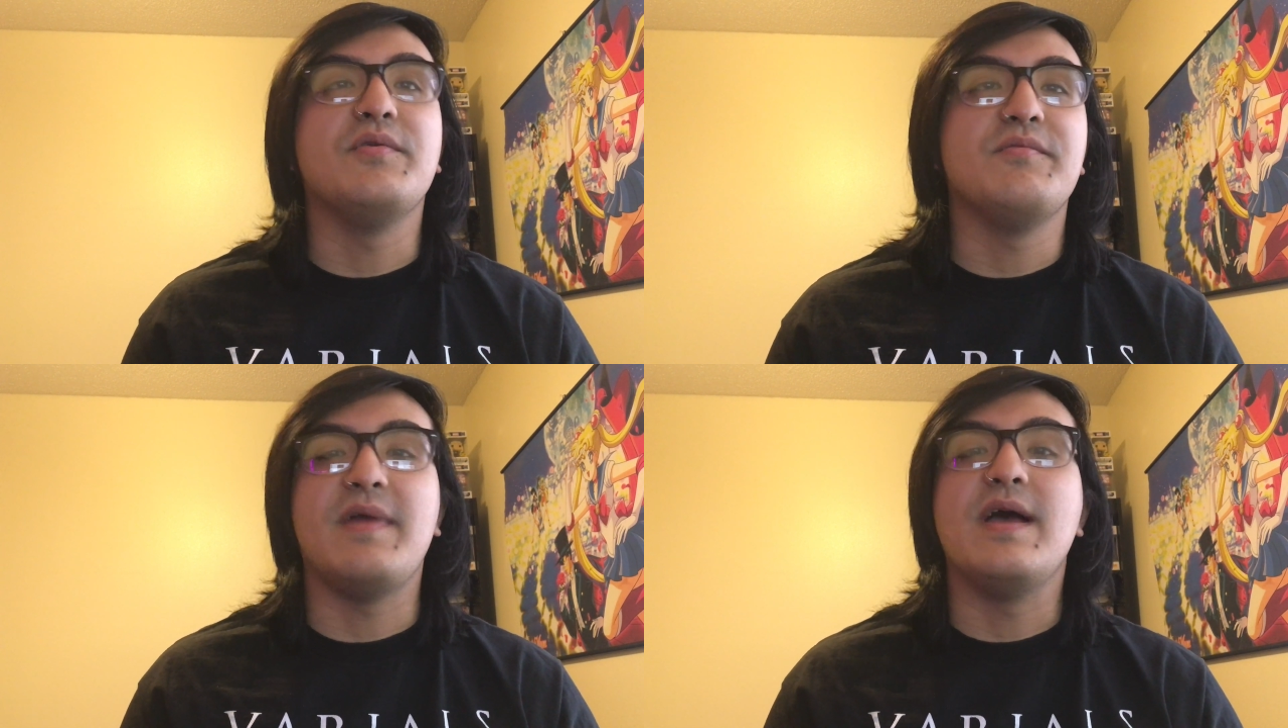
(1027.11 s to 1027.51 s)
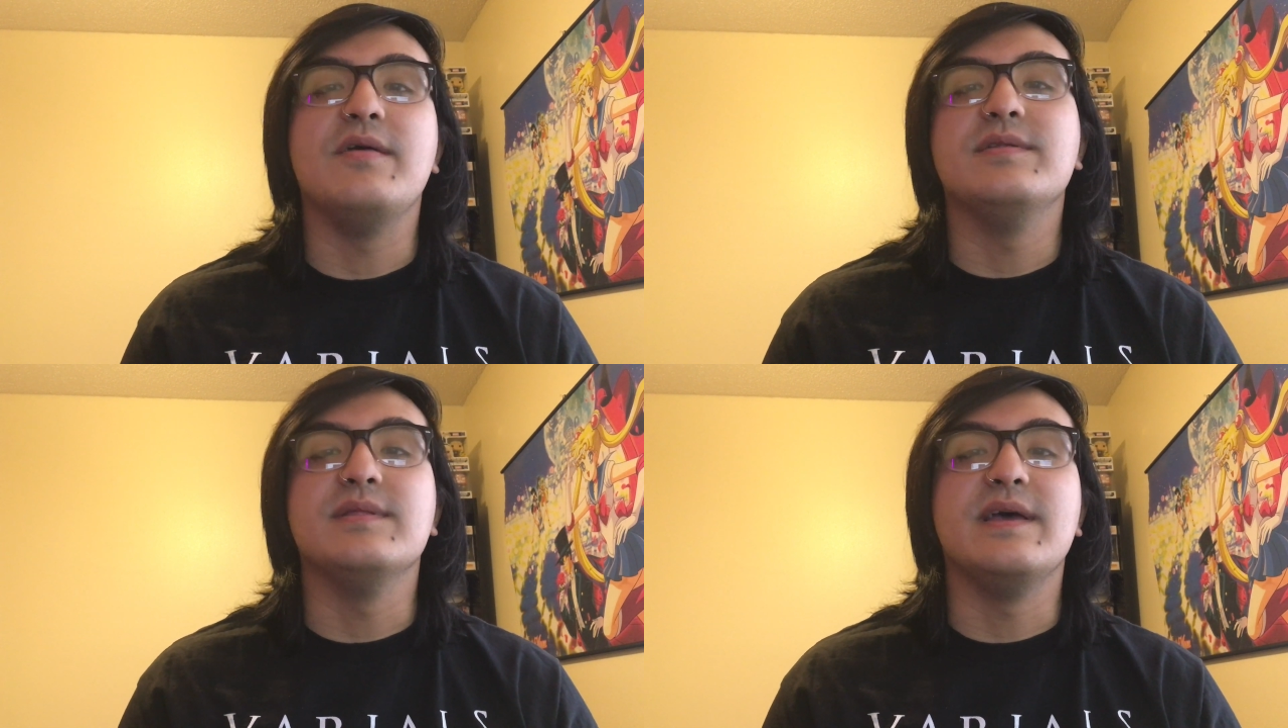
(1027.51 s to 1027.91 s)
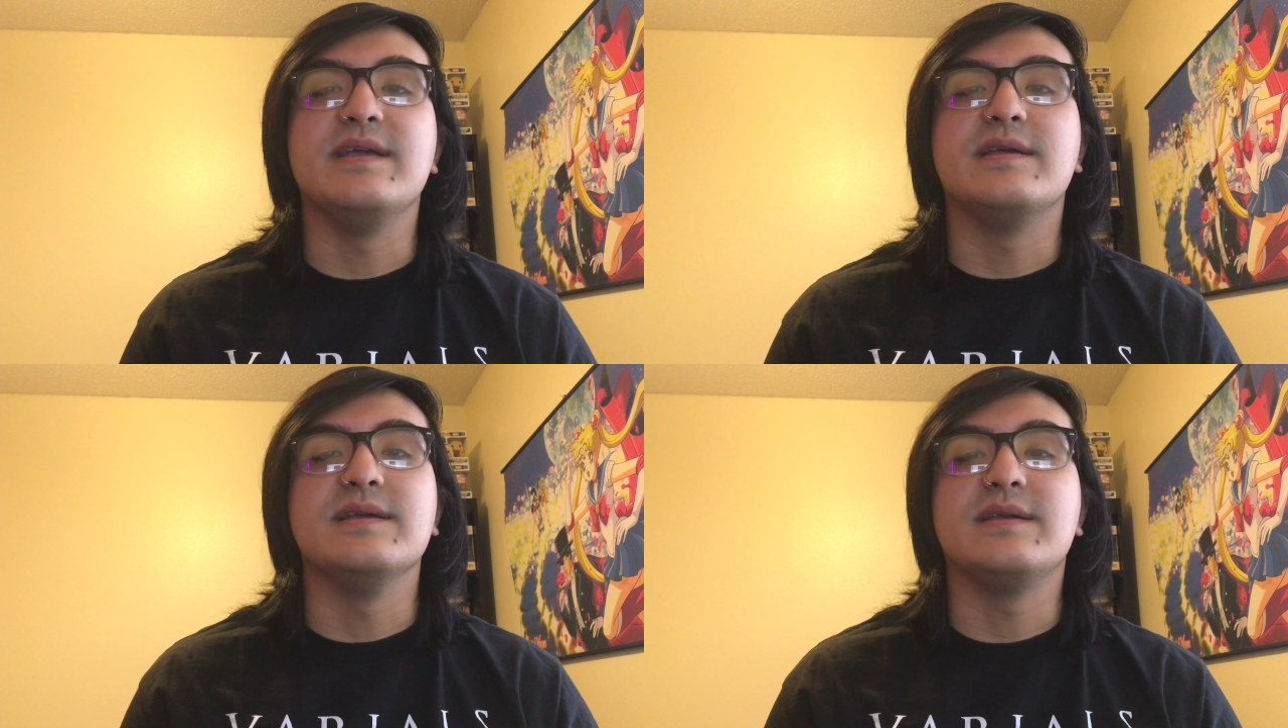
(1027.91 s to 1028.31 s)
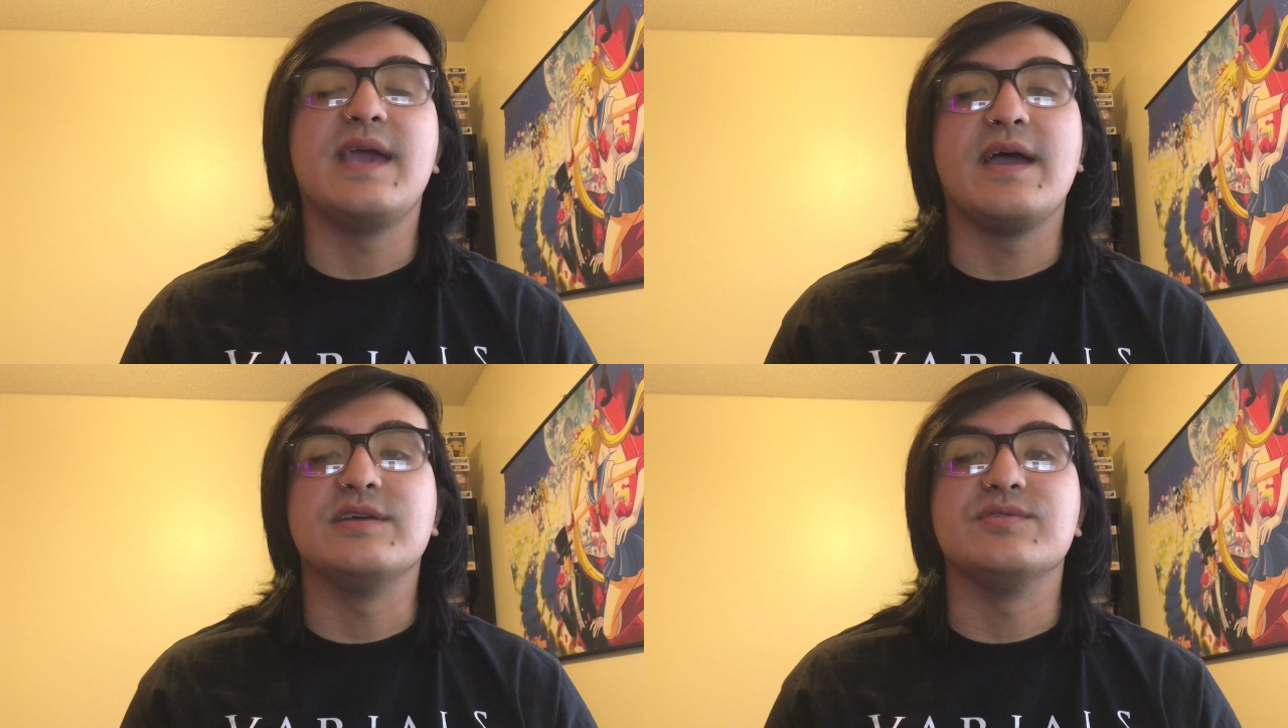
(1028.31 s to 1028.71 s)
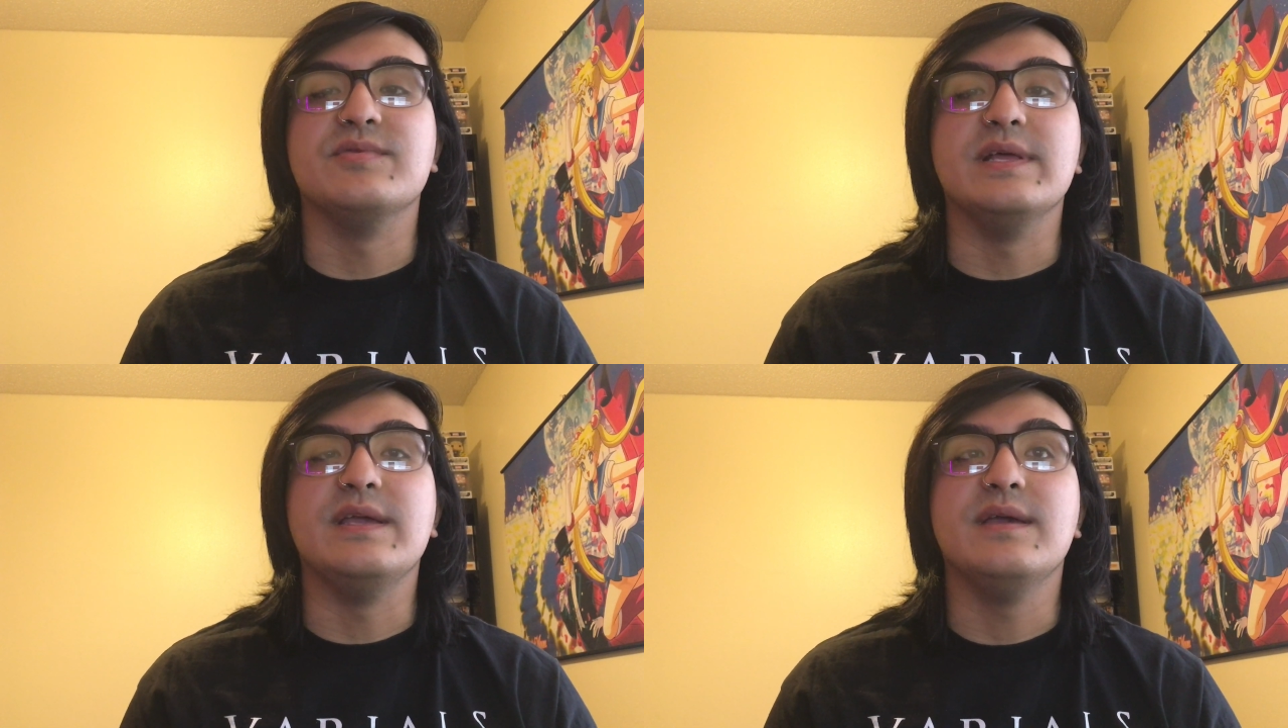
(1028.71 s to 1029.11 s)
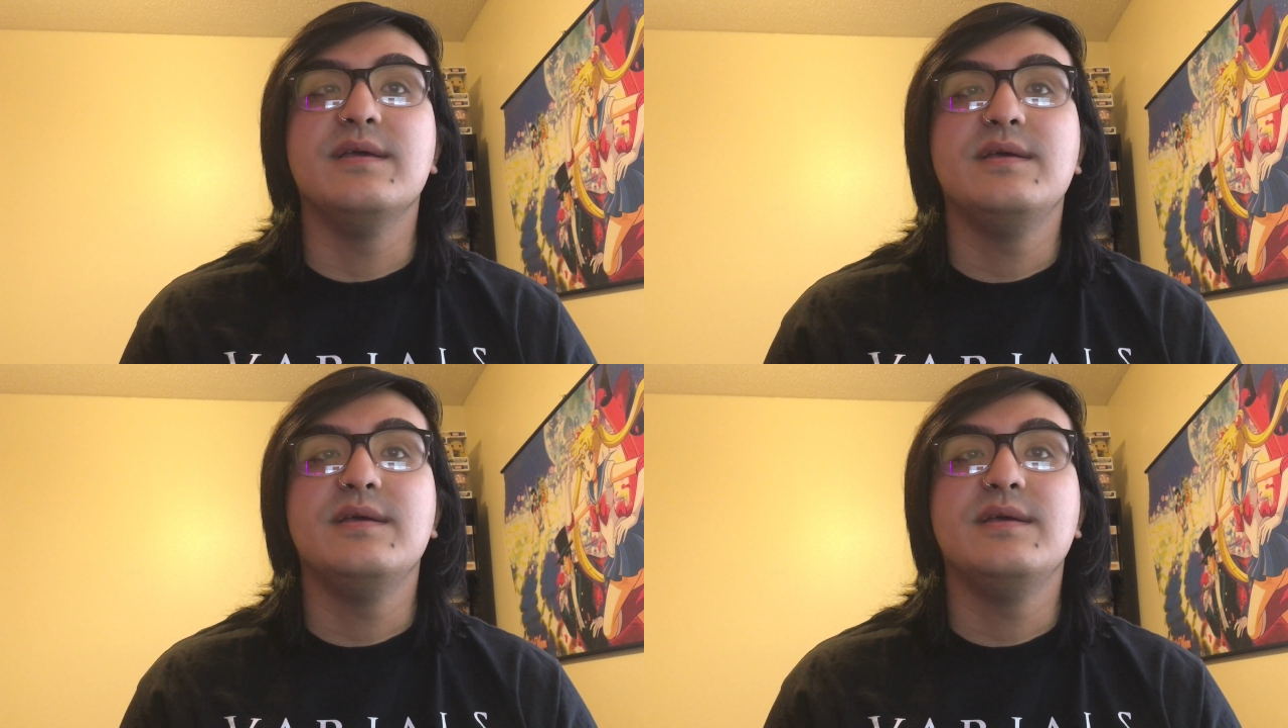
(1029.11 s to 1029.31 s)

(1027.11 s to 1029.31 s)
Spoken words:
around like casually.